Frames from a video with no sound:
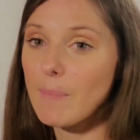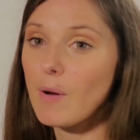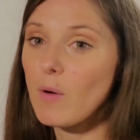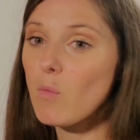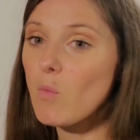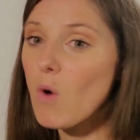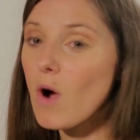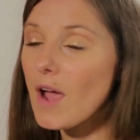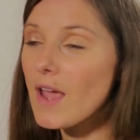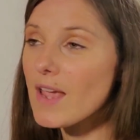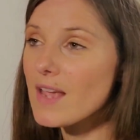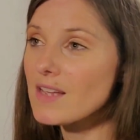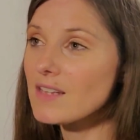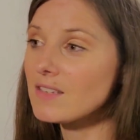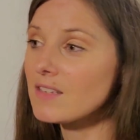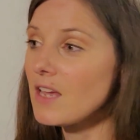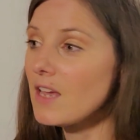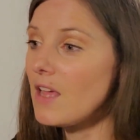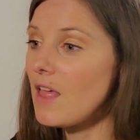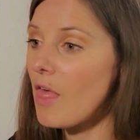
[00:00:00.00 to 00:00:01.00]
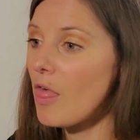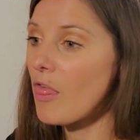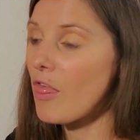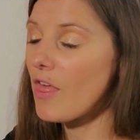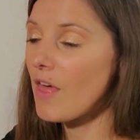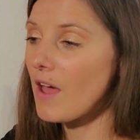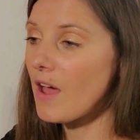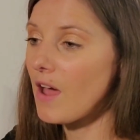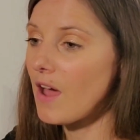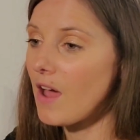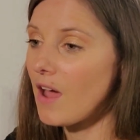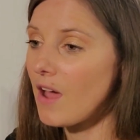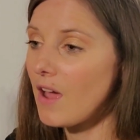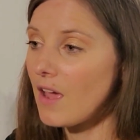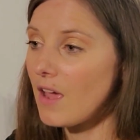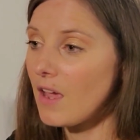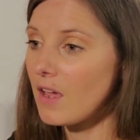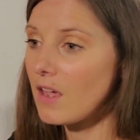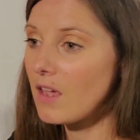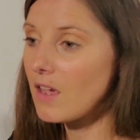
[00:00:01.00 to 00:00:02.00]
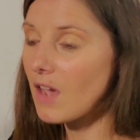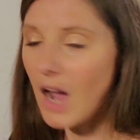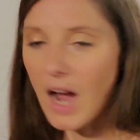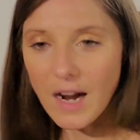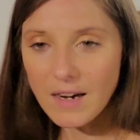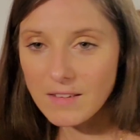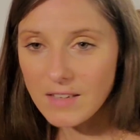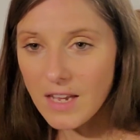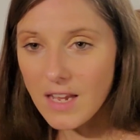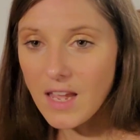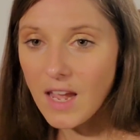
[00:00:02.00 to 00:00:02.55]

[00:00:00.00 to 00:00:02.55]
But what is the godly